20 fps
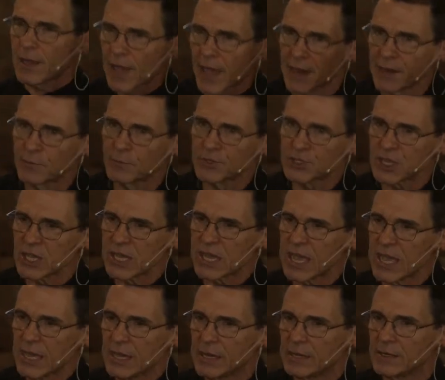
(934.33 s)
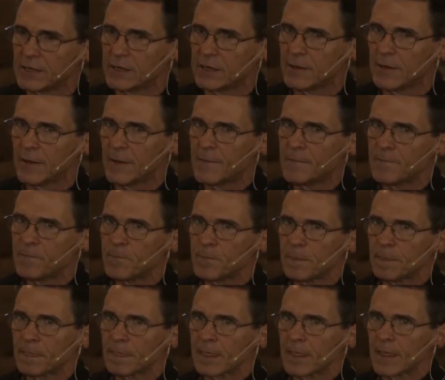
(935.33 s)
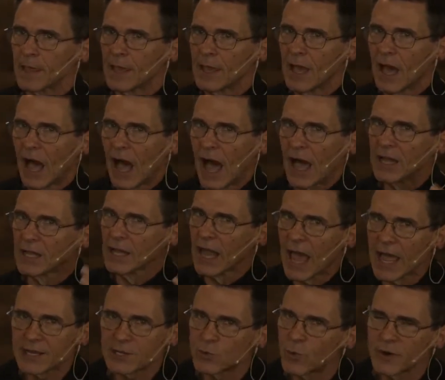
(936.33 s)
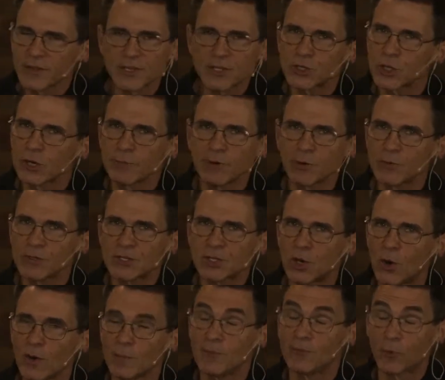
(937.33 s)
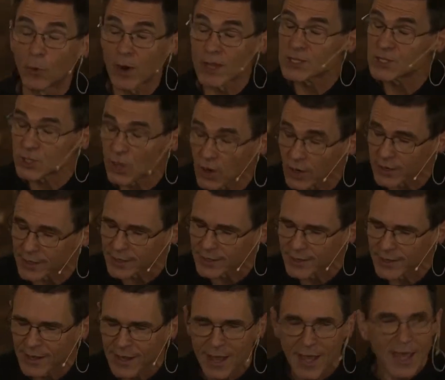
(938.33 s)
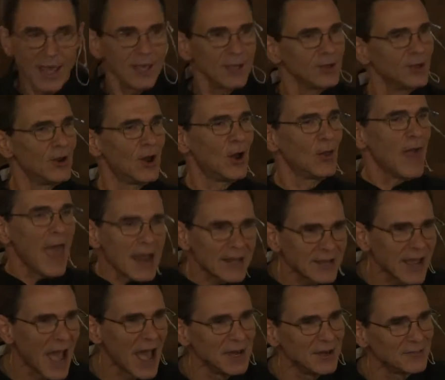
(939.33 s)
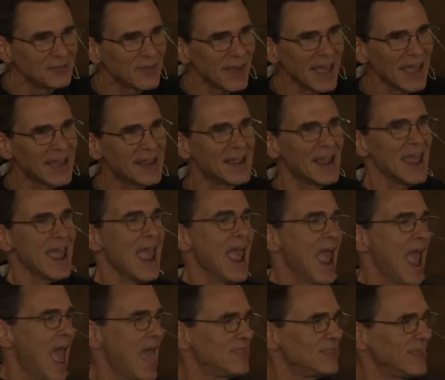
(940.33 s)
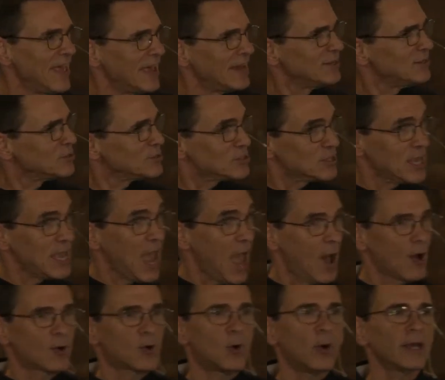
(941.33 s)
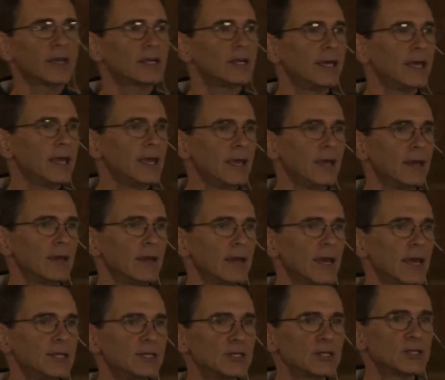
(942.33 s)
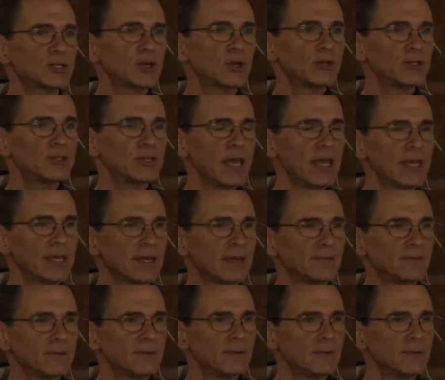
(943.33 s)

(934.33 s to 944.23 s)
it will sink in. I liked where the sermon was going before I started. You know, that kind of thing. And then you see how quickly it just turns negative.